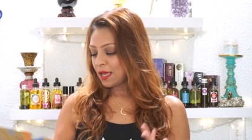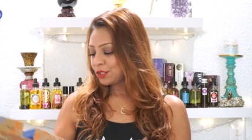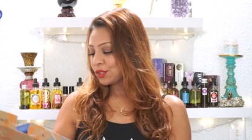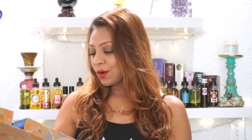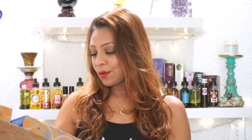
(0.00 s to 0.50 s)

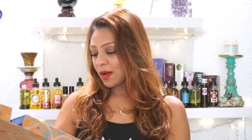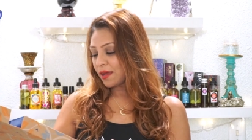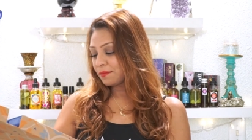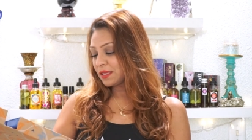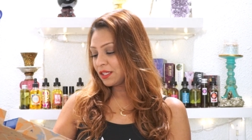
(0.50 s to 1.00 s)
So,
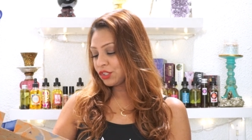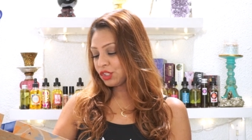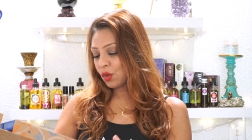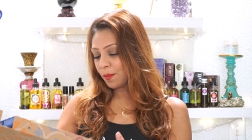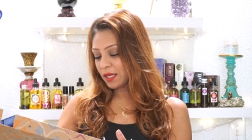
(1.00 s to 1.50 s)
I mean, there's
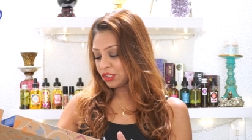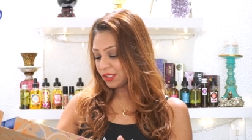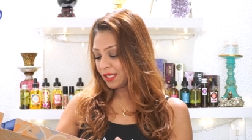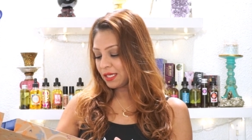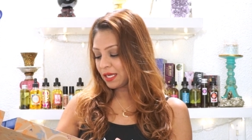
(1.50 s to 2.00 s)
so much
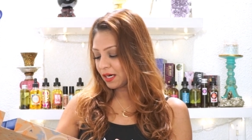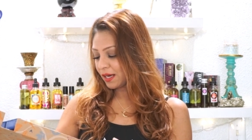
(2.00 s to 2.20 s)
in here.